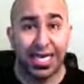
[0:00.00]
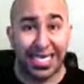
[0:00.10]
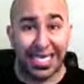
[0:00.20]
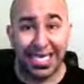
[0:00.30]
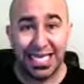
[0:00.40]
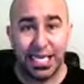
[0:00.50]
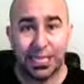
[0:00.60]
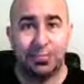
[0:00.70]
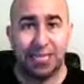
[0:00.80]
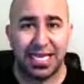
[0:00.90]
in
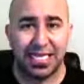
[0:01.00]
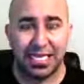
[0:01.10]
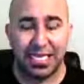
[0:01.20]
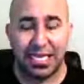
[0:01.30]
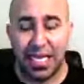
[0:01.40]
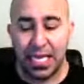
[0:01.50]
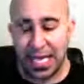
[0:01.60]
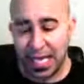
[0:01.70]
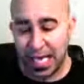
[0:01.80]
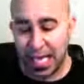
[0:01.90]
the magazine,
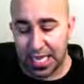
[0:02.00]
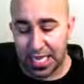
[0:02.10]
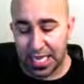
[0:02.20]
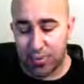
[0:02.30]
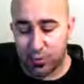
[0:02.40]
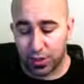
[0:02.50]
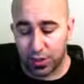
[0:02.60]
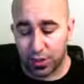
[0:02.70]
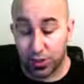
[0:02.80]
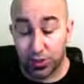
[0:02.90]
and then we're
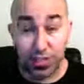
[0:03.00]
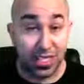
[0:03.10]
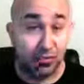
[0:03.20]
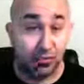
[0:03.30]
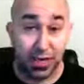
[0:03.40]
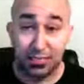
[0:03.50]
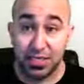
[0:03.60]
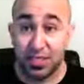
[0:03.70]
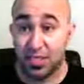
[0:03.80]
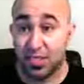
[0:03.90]
going to just let moms
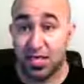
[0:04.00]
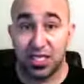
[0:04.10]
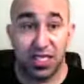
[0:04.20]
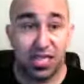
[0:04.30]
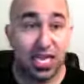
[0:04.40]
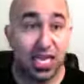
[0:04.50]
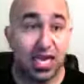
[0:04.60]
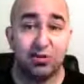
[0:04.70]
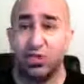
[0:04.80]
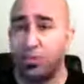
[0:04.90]
discuss and hang
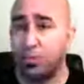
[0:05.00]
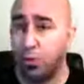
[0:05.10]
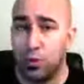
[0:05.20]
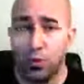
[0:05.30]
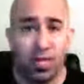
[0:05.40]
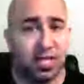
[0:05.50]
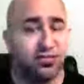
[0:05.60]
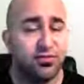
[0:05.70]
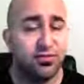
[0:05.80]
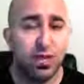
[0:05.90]
out, support, and give
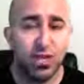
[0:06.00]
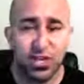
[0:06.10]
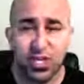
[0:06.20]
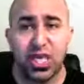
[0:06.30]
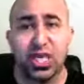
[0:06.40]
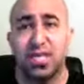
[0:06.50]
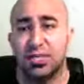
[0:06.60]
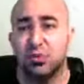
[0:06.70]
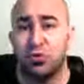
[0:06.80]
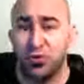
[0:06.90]
information.
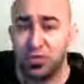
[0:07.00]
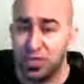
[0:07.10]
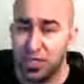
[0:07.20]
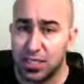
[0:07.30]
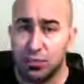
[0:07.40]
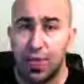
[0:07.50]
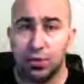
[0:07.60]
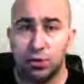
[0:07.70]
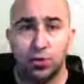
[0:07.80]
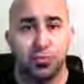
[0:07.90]
It's more of a holistic mom
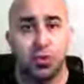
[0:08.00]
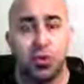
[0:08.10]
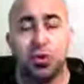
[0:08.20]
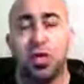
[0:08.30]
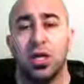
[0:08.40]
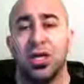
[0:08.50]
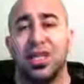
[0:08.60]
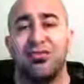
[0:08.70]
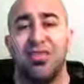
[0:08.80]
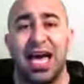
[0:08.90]
group, so
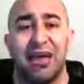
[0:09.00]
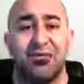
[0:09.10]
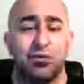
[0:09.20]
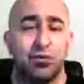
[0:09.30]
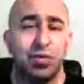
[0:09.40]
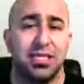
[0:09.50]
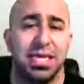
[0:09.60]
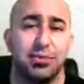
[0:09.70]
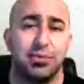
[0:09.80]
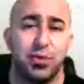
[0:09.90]
love to have you. It's on
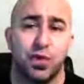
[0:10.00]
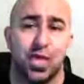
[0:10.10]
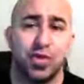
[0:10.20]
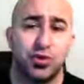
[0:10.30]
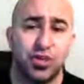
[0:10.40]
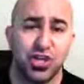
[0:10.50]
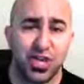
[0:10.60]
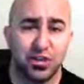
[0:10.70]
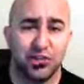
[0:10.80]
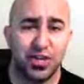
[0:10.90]
April 28th. You can check
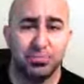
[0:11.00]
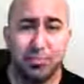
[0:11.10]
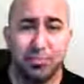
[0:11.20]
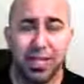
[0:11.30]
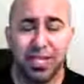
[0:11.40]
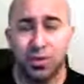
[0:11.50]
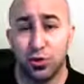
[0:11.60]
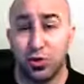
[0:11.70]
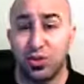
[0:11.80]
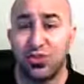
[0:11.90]
out our Facebook page or
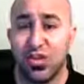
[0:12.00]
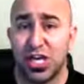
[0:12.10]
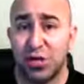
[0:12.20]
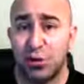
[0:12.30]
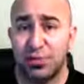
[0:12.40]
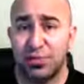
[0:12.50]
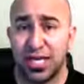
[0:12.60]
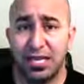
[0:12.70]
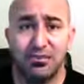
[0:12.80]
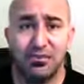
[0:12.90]
go even check out our
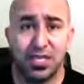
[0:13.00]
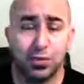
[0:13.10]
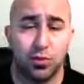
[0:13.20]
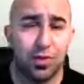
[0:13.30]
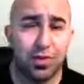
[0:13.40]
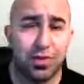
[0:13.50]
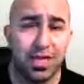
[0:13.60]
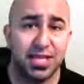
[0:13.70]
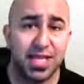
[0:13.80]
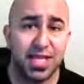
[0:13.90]
website at
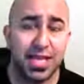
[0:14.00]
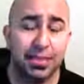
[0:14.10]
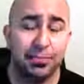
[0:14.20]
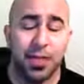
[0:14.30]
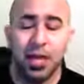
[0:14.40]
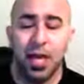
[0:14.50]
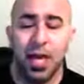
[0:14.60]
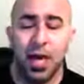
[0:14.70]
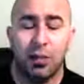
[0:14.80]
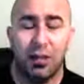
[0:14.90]
visitthewellnesspath.com.
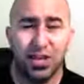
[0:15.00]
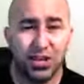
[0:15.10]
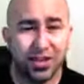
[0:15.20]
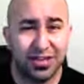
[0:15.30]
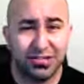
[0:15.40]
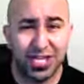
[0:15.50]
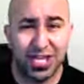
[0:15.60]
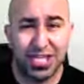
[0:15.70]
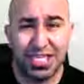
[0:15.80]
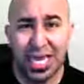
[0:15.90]
I want to thank you guys for
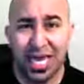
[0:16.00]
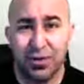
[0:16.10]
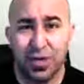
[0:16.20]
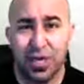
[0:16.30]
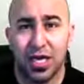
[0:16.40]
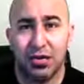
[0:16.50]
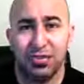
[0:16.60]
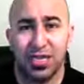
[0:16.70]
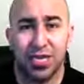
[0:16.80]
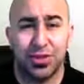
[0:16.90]
checking this out.
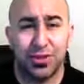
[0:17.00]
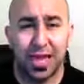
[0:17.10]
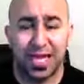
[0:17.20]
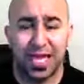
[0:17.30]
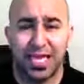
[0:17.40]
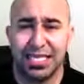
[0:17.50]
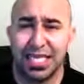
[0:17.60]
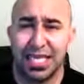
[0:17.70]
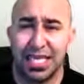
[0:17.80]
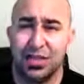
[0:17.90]
Check out the podcast,
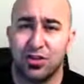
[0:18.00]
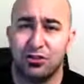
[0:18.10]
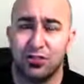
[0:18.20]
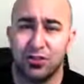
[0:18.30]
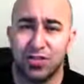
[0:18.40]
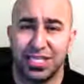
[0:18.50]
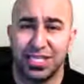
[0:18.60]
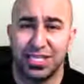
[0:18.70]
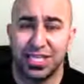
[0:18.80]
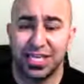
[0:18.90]
and looking forward to
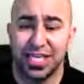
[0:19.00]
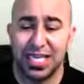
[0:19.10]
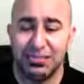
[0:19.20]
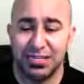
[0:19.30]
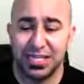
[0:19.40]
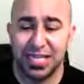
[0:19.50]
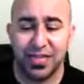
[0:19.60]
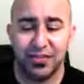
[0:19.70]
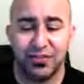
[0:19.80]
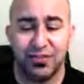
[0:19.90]
seeing you next time. This is
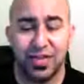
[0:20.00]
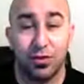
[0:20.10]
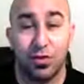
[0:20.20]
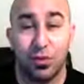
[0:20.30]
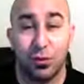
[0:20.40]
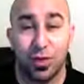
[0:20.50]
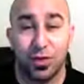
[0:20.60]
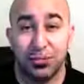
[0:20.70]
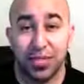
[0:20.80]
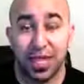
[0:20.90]
Dr. Vic with The
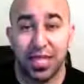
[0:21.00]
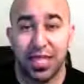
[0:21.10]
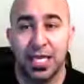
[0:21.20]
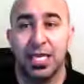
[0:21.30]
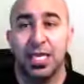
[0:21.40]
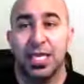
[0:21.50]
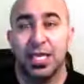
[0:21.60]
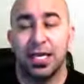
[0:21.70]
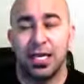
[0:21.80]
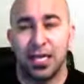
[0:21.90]
Wellness Path.
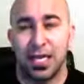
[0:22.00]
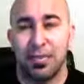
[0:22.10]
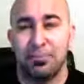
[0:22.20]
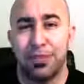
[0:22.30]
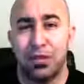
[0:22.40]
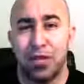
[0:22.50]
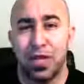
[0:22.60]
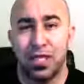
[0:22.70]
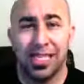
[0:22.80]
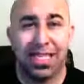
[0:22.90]
Until then, be
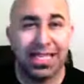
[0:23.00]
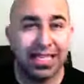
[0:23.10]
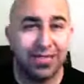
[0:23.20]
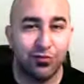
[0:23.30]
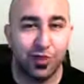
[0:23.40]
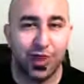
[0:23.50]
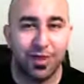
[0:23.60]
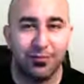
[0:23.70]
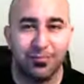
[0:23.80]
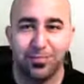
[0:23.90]
well, live
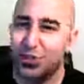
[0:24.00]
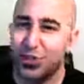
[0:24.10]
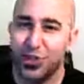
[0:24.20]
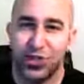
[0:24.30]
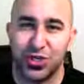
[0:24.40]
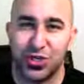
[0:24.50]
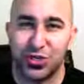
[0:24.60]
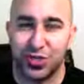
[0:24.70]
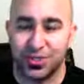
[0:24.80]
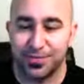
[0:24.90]
well. The choice is
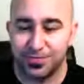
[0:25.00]
yours.